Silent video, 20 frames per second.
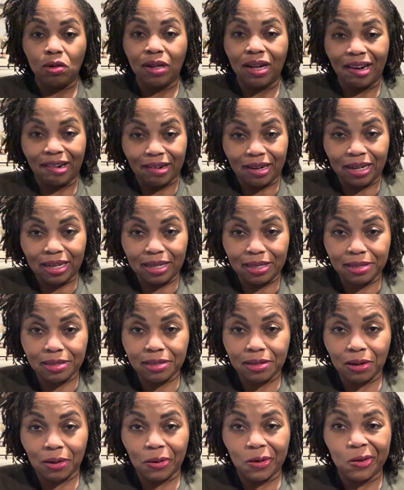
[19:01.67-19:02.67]
areas.
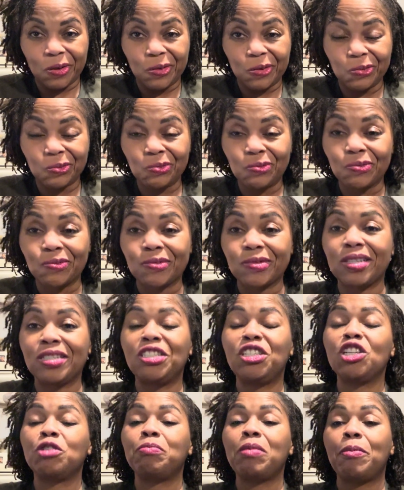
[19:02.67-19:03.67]
So
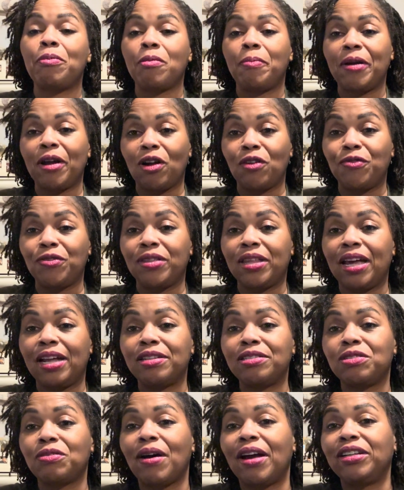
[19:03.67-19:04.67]
just be prepared for that.
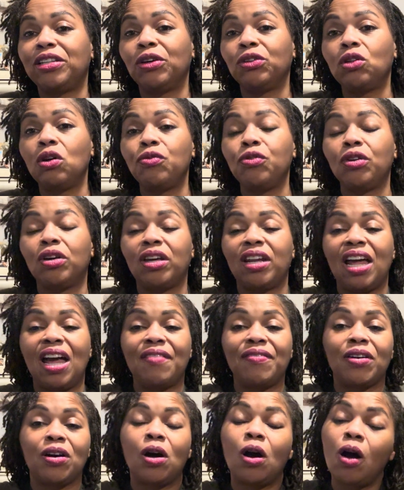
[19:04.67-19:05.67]
So I don't know if you're going to
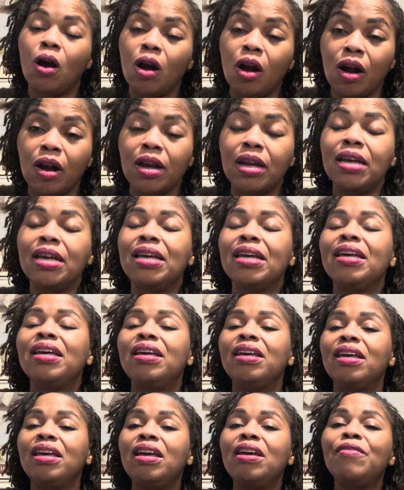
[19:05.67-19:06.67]
have a car.
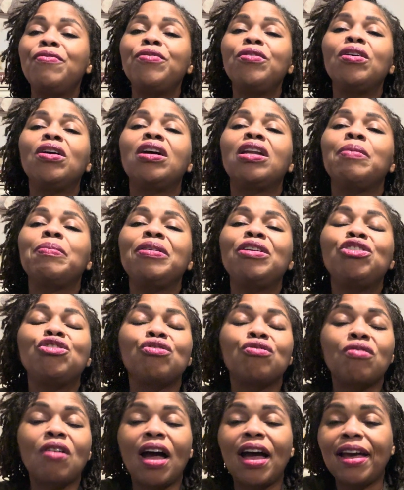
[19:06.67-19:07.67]
If you're going to be
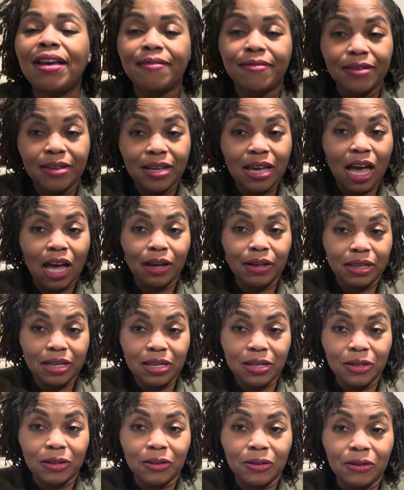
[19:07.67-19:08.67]
driving out
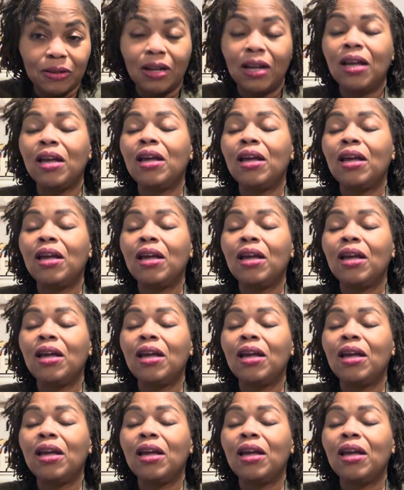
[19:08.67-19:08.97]
here,